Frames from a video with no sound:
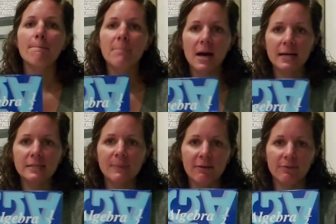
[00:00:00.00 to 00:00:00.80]

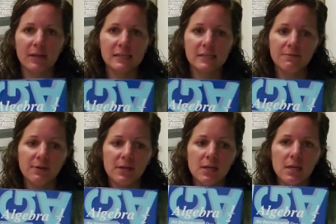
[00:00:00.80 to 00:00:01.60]
but my
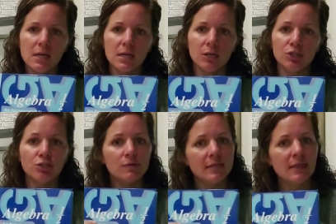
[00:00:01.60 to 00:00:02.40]
philosophy in
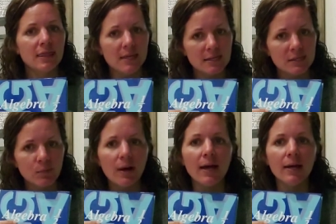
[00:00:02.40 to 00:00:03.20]
choosing this
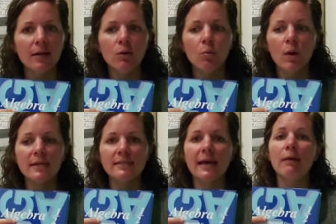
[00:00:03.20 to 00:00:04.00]
one
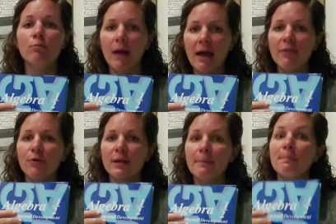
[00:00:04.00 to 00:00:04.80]
was that I'd rather
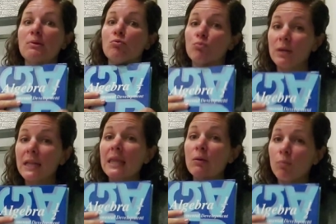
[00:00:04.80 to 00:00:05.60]
him be
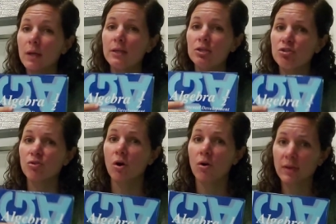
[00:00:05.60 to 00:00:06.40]
really really
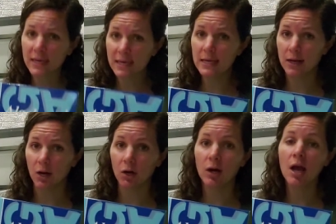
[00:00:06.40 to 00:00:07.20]
strong
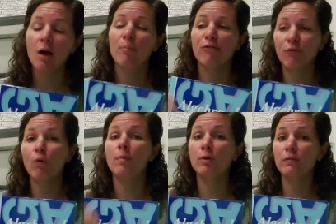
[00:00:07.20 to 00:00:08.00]
here
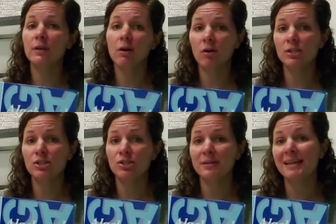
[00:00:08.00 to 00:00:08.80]
before moving on
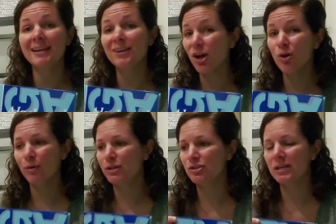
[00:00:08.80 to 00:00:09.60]
to, because I know
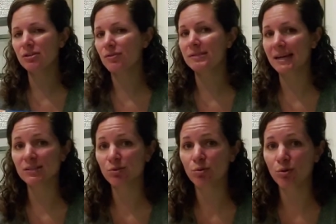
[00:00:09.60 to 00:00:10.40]
once you get to those high
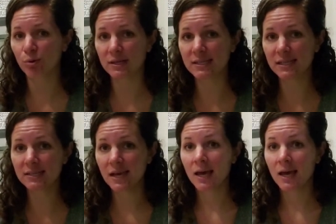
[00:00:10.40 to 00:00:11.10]
school courses,